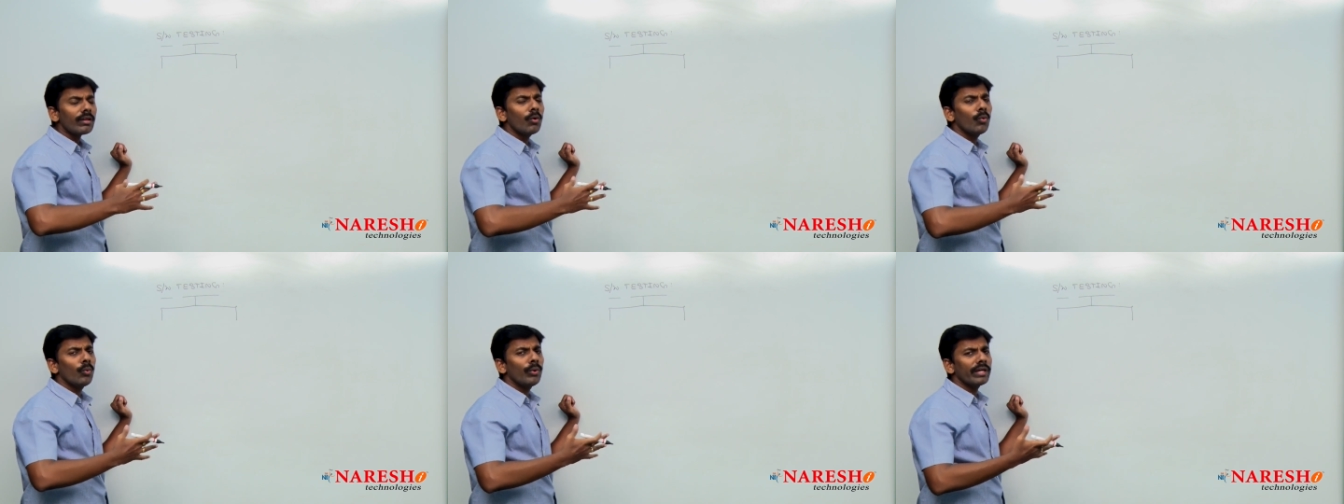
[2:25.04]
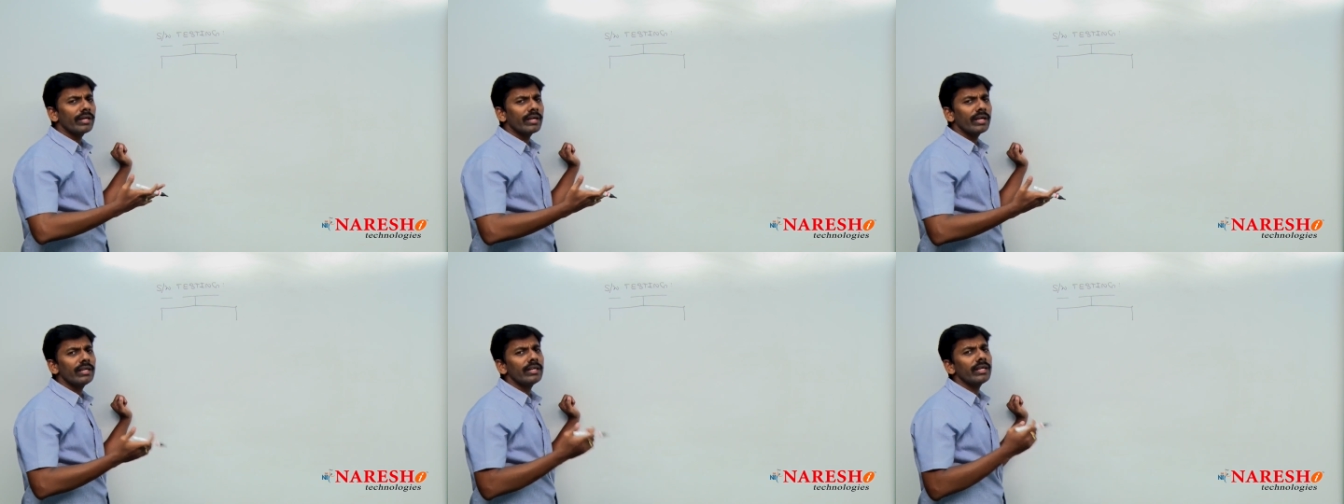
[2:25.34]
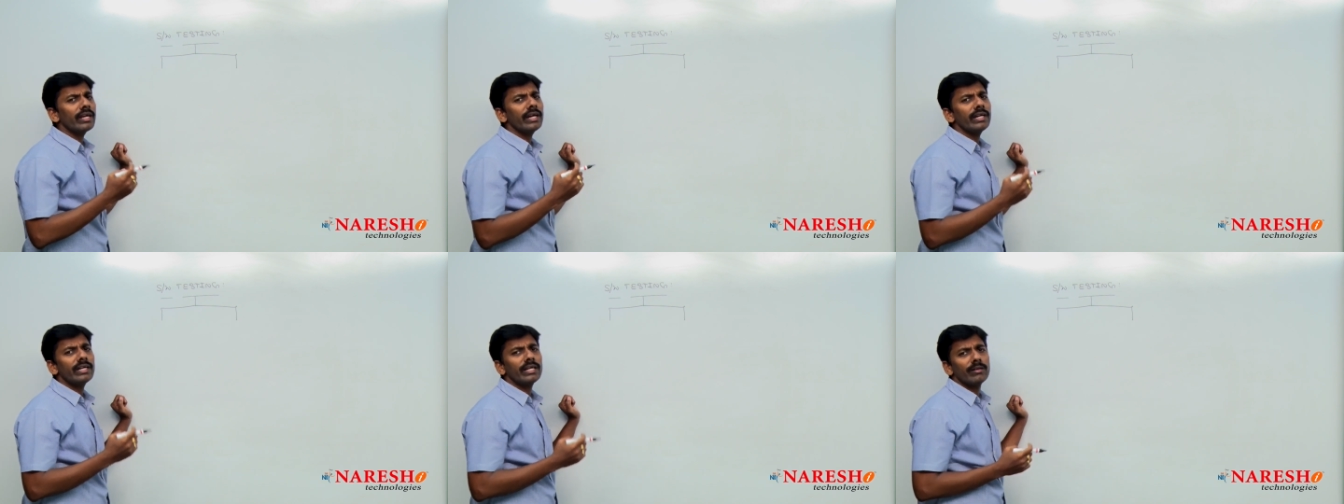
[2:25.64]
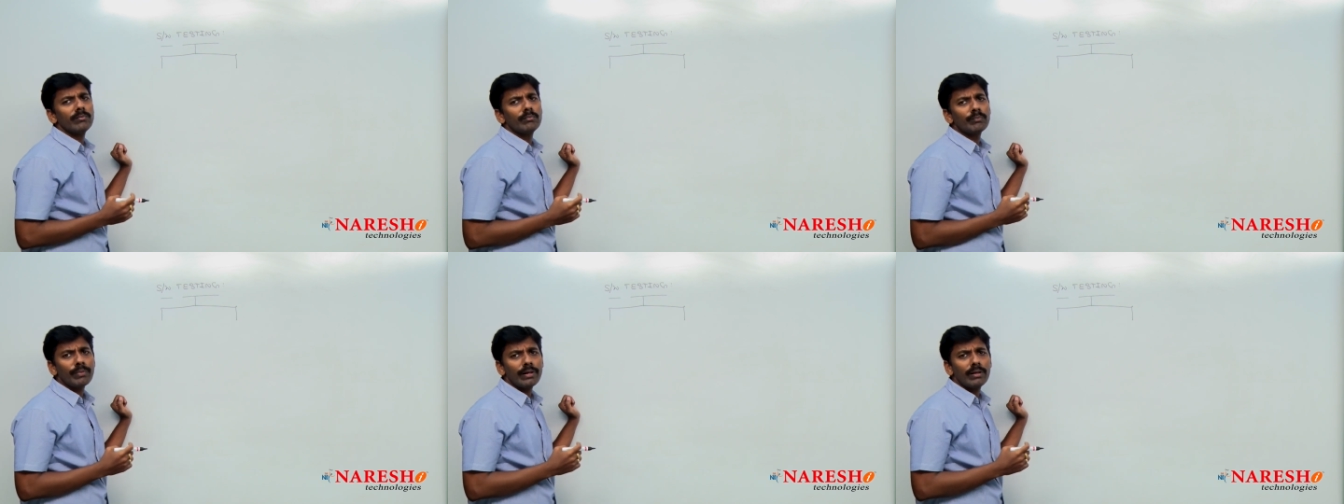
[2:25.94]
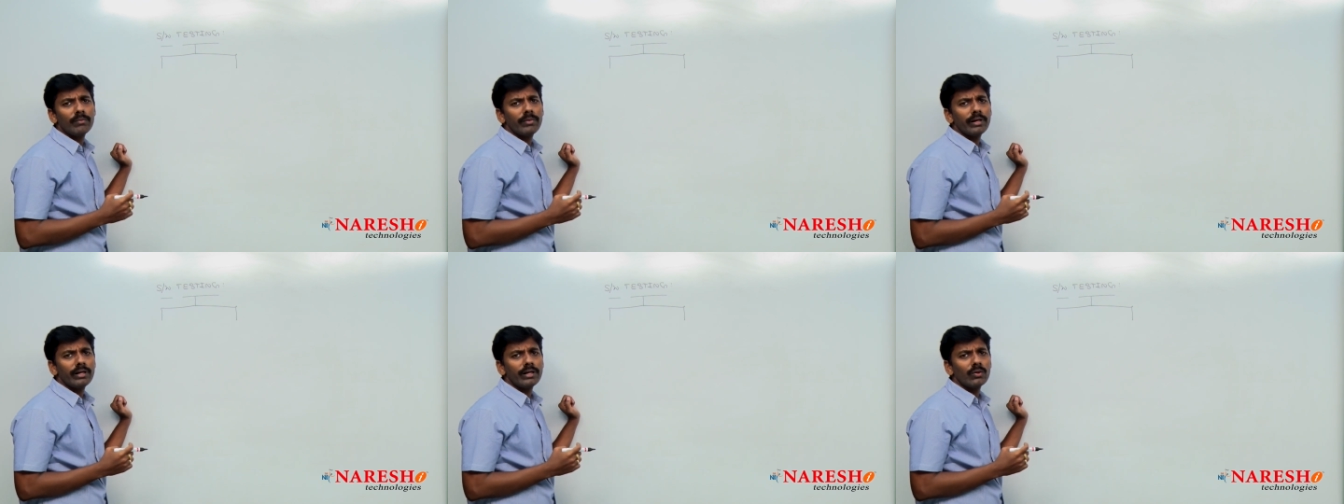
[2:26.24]
we can get
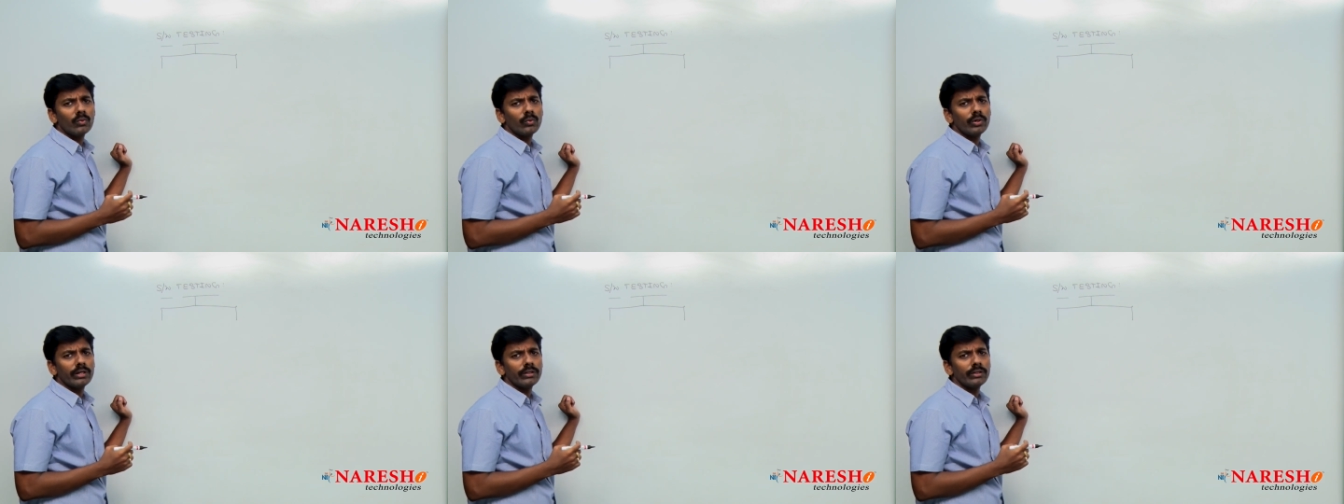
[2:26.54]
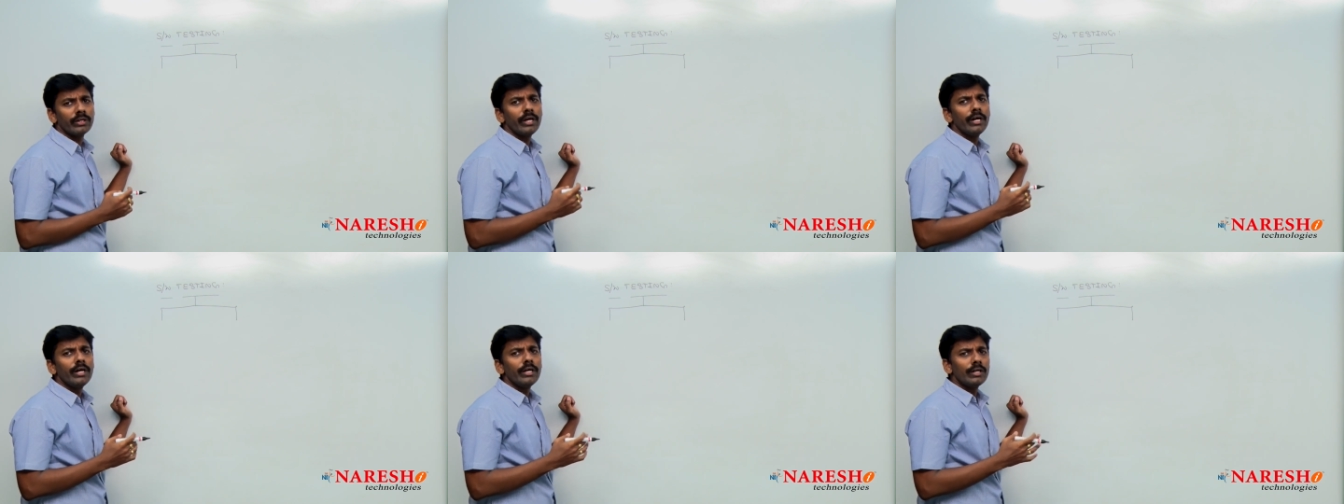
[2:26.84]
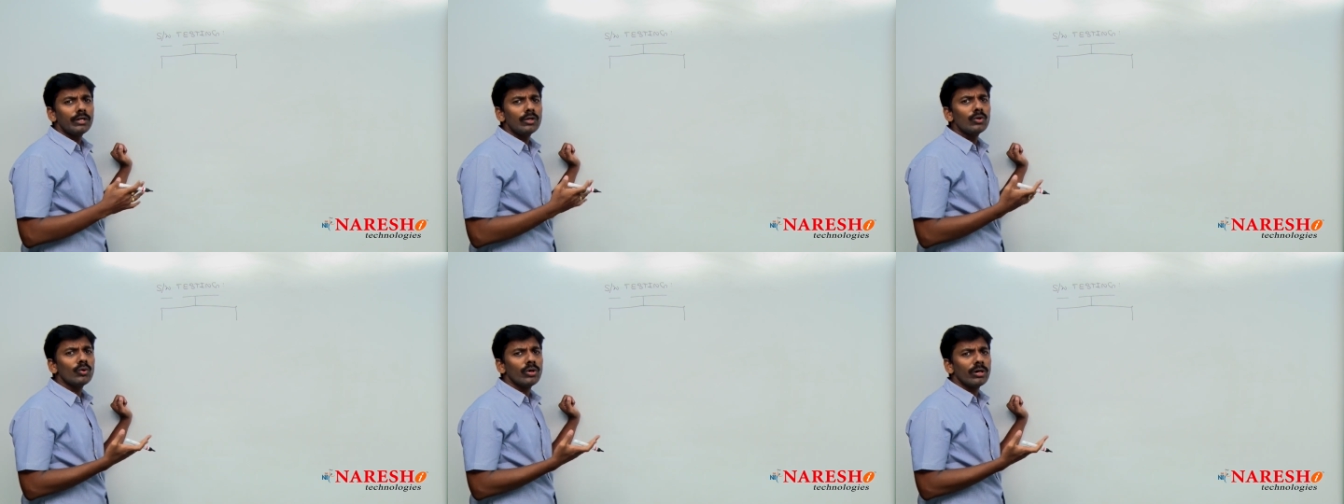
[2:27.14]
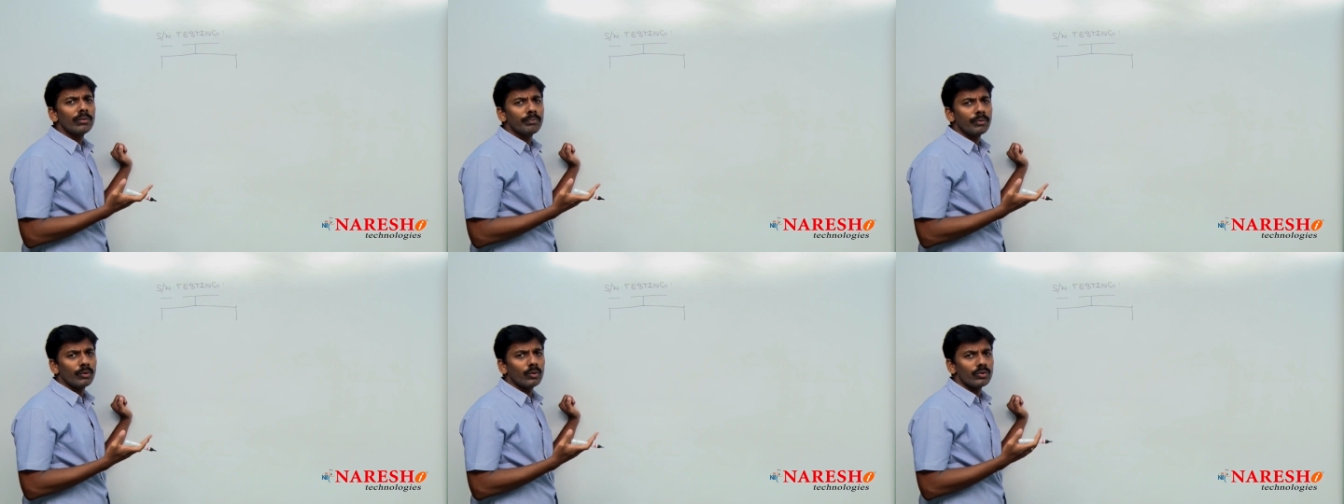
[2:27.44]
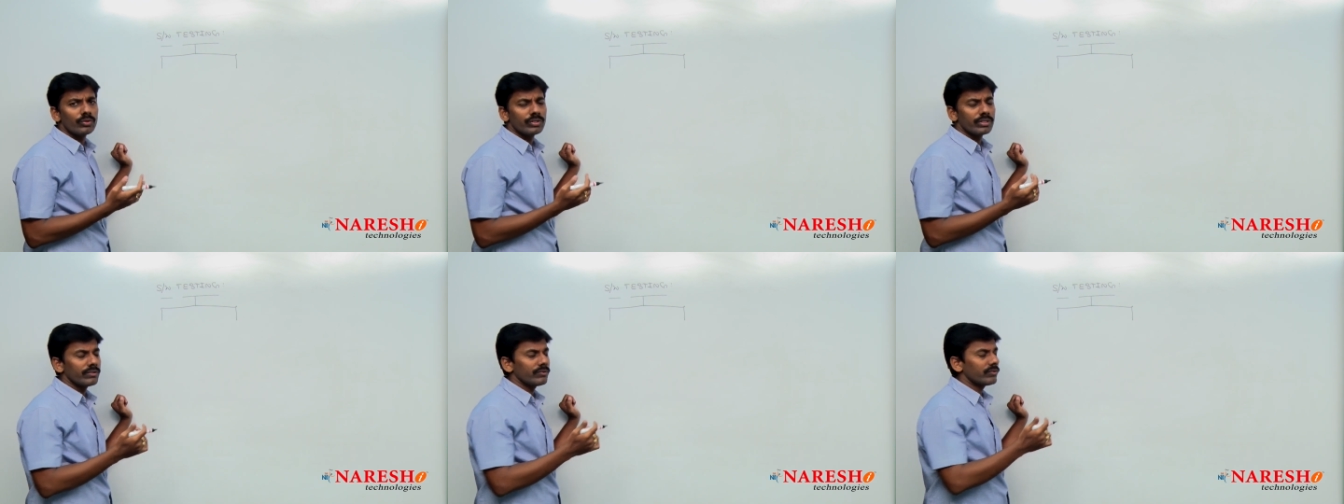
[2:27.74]
implement with two
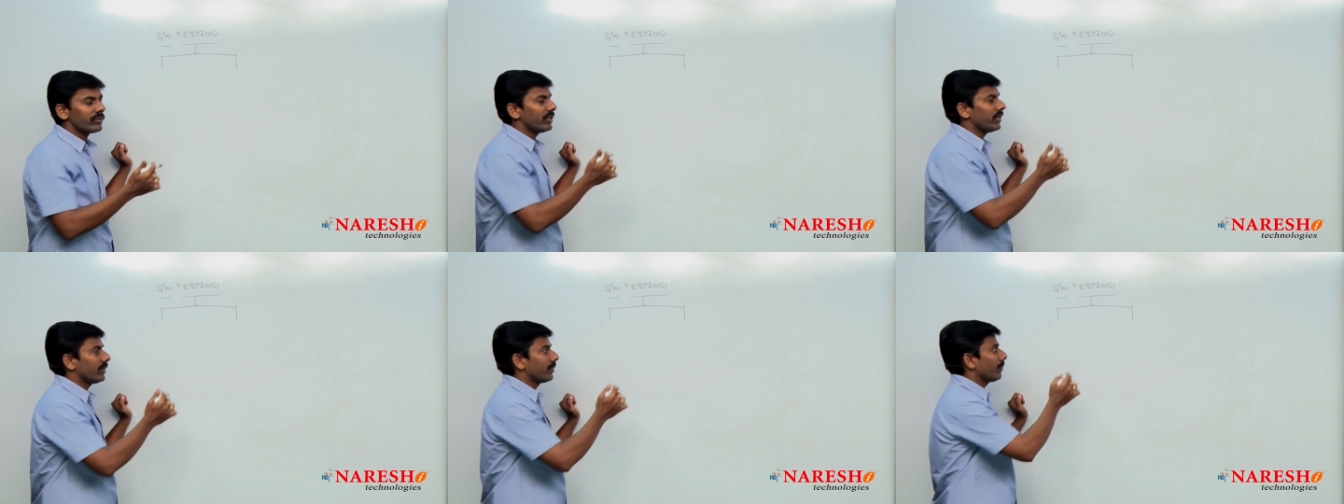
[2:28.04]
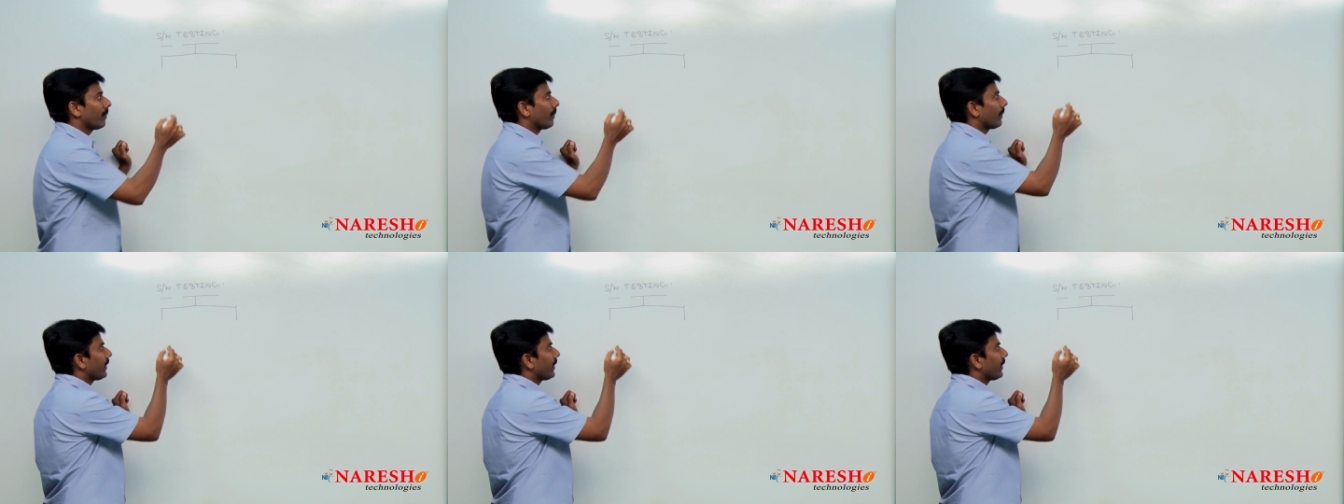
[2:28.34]
approaches here.